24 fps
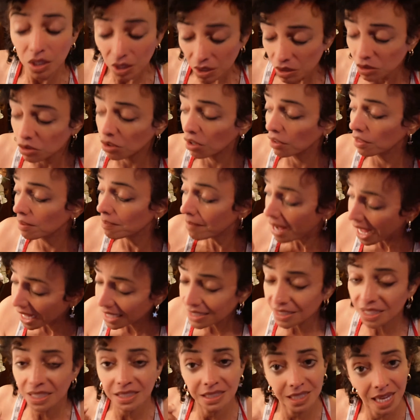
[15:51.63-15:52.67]
So the
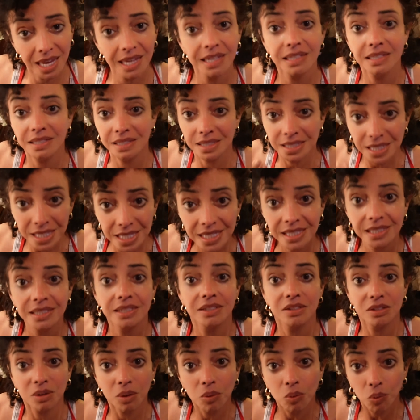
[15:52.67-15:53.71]
masa tastes
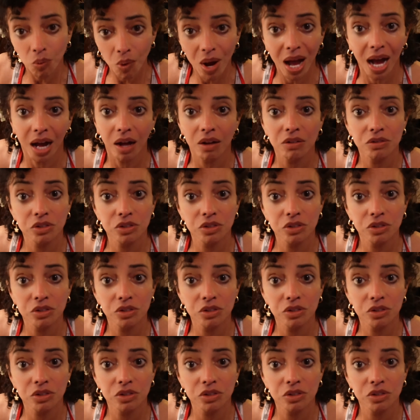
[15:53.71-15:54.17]
seasoned well.